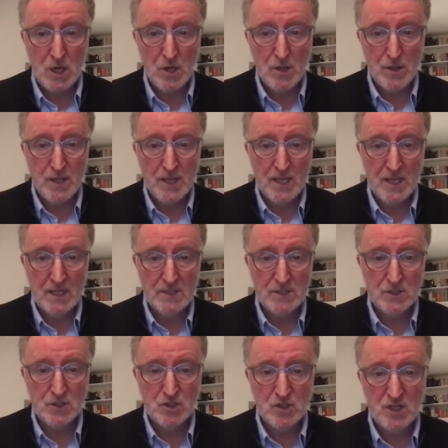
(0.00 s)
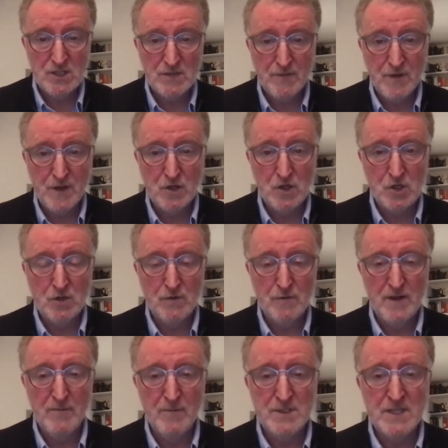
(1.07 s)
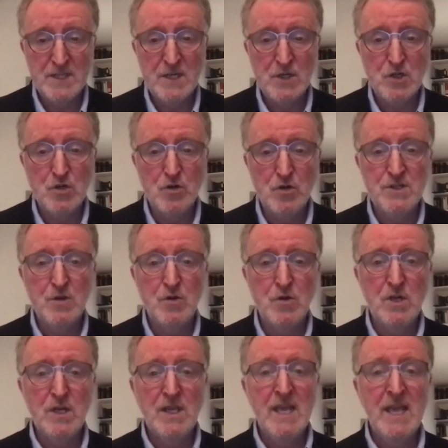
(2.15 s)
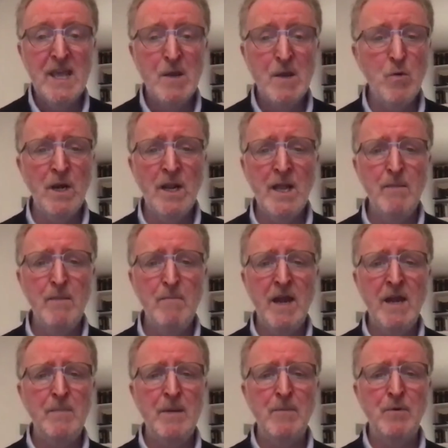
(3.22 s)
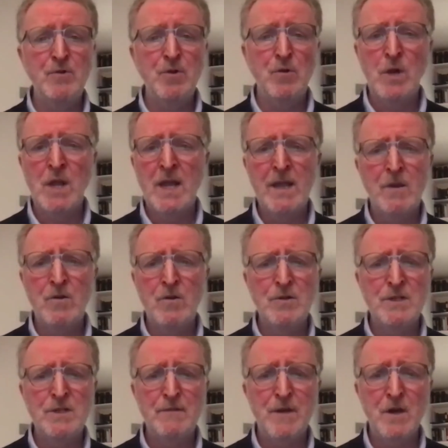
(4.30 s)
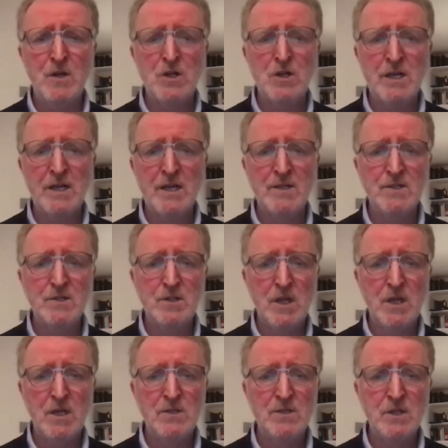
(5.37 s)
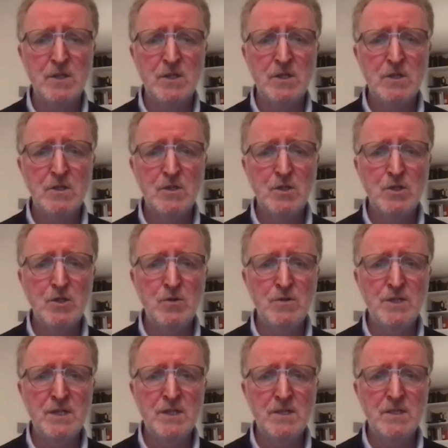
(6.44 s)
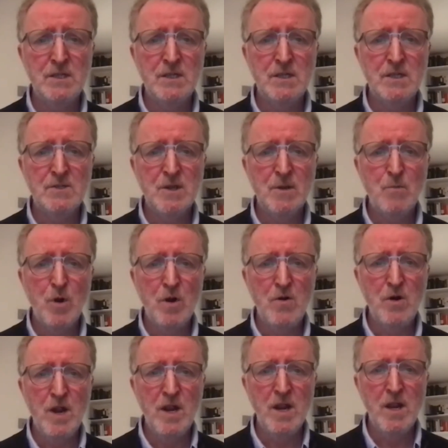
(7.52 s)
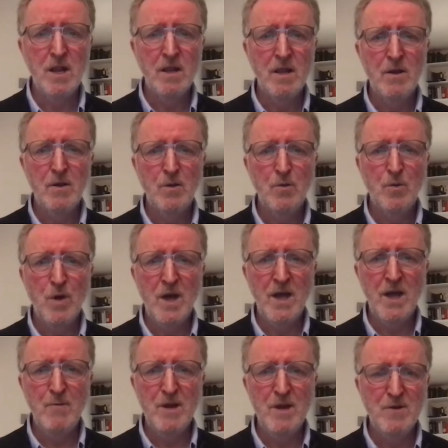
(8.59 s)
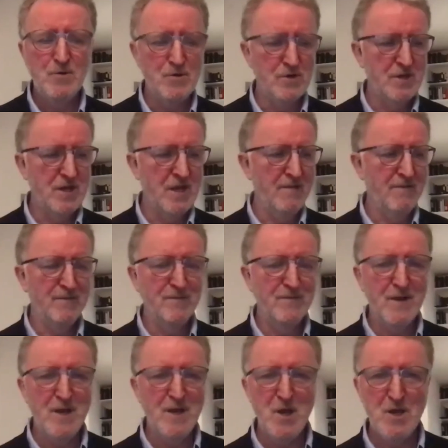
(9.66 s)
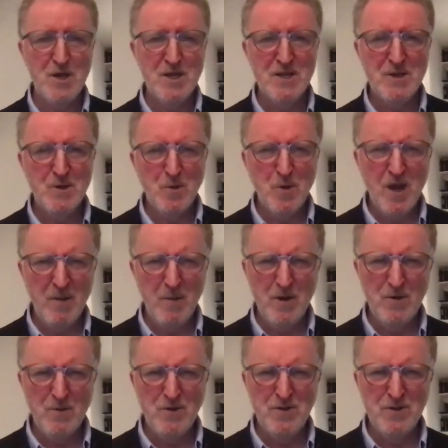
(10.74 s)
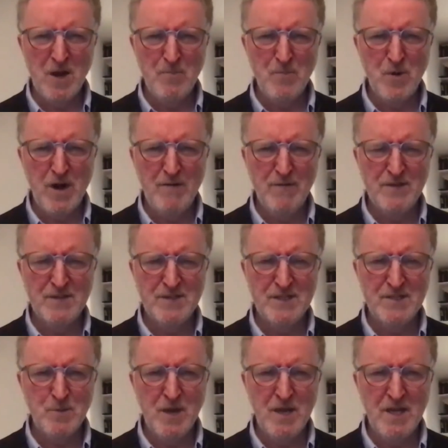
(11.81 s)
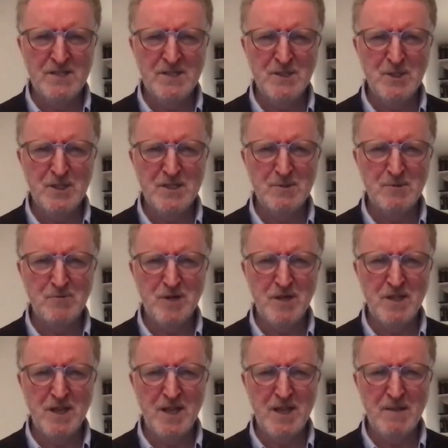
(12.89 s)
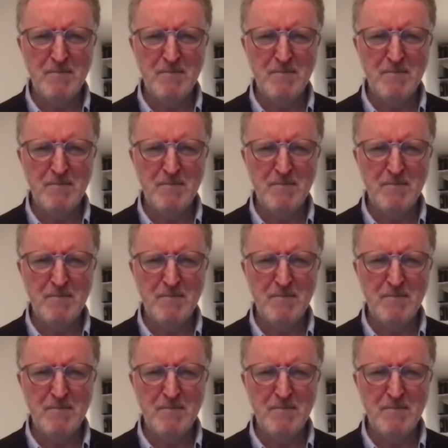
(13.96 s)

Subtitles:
think it's just functional, 5% unsure. So equally, many people don't like or use it functionally as choose it. So I'm wondering why we don't have, why we don't use our preferences. Why isn't it rather like